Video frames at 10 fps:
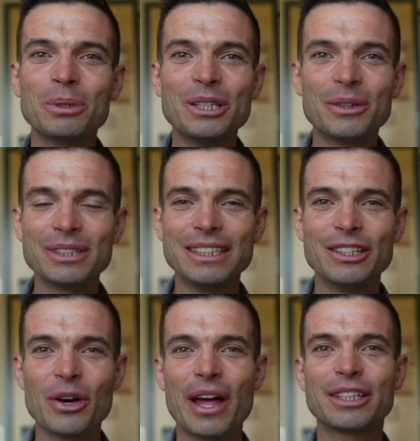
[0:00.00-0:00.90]
don't need to
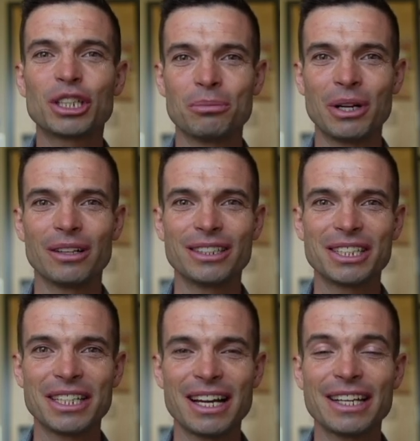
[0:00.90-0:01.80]
know that
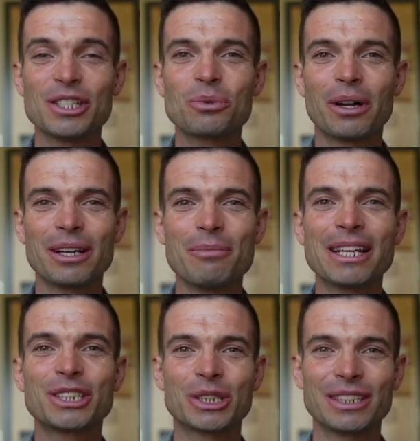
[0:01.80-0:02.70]
terminology. I just wanted to make
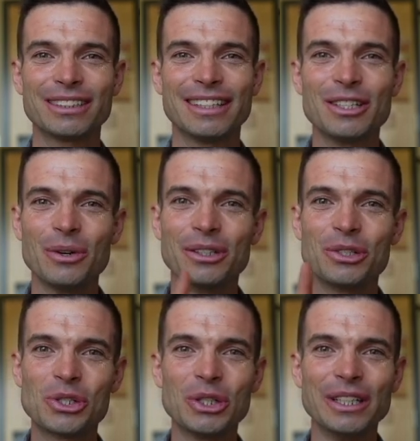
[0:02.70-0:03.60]
sure that you
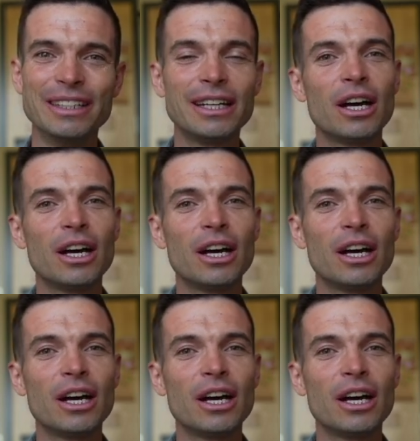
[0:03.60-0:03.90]
understood